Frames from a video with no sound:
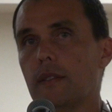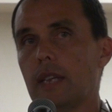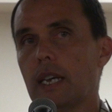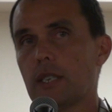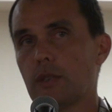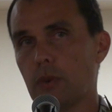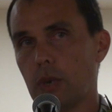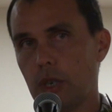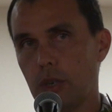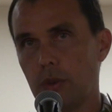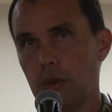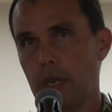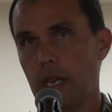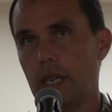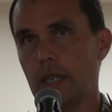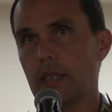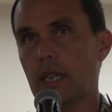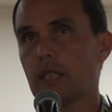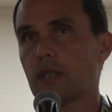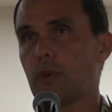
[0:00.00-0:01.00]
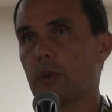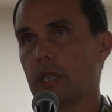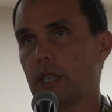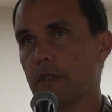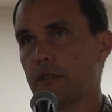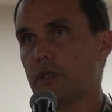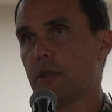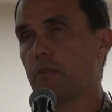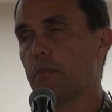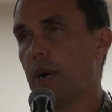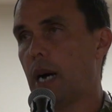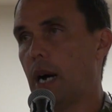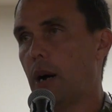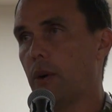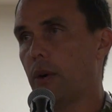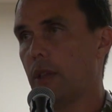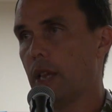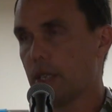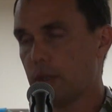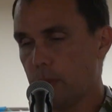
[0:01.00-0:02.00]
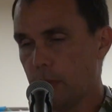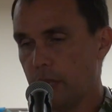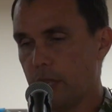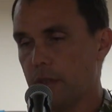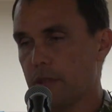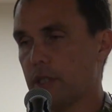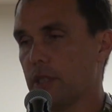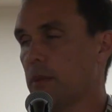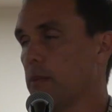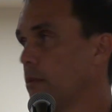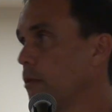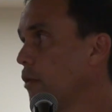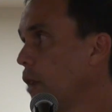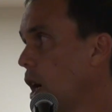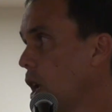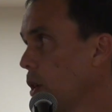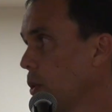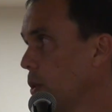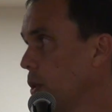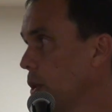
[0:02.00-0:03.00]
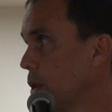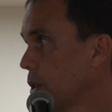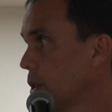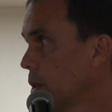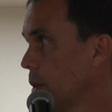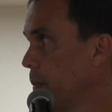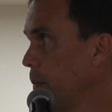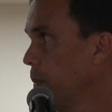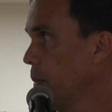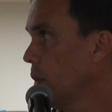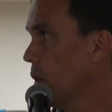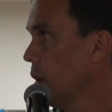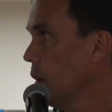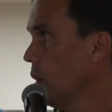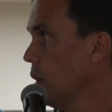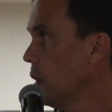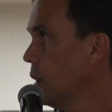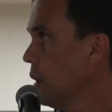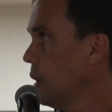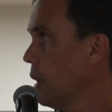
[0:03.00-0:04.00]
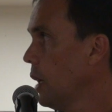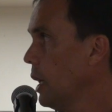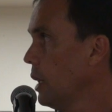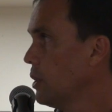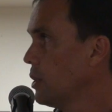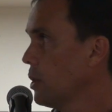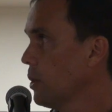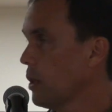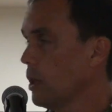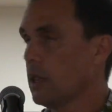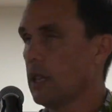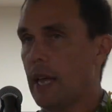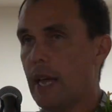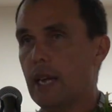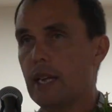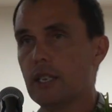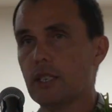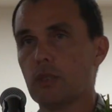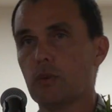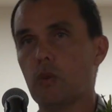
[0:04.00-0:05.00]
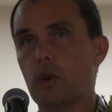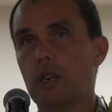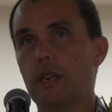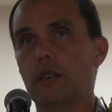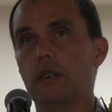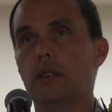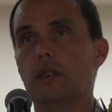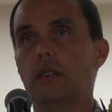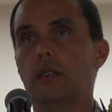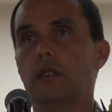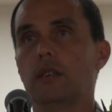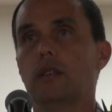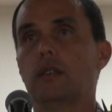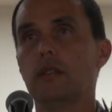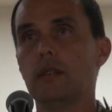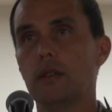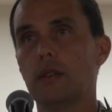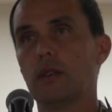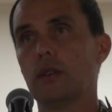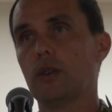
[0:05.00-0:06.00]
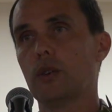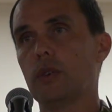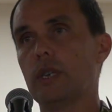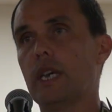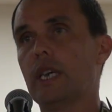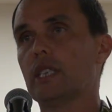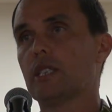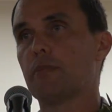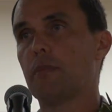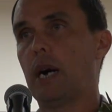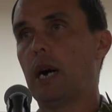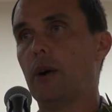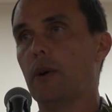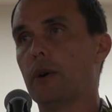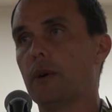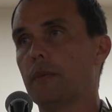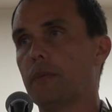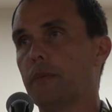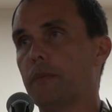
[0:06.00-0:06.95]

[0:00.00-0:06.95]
That's what gives him power, that's what gives him followers. And so the land is what creates power.